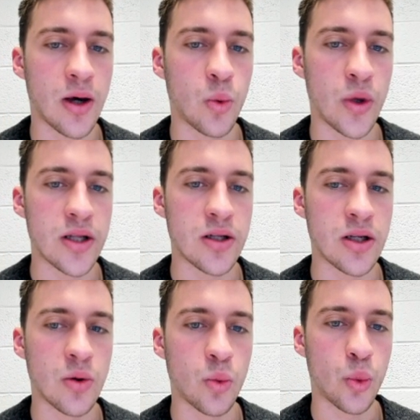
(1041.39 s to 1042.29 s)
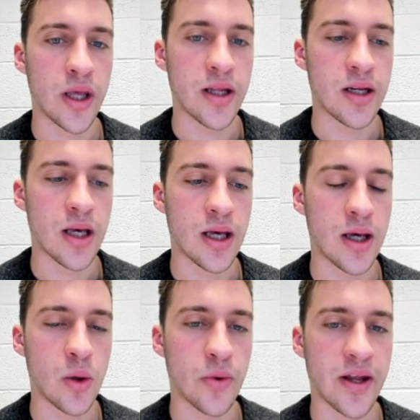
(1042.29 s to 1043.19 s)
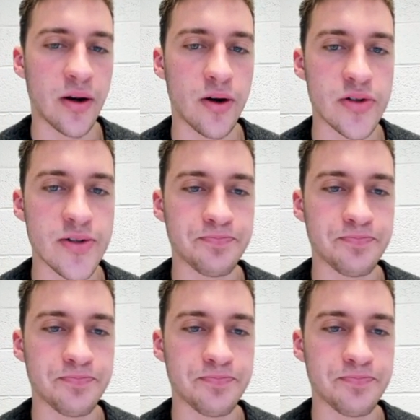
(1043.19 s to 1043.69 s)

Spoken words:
when that occurs.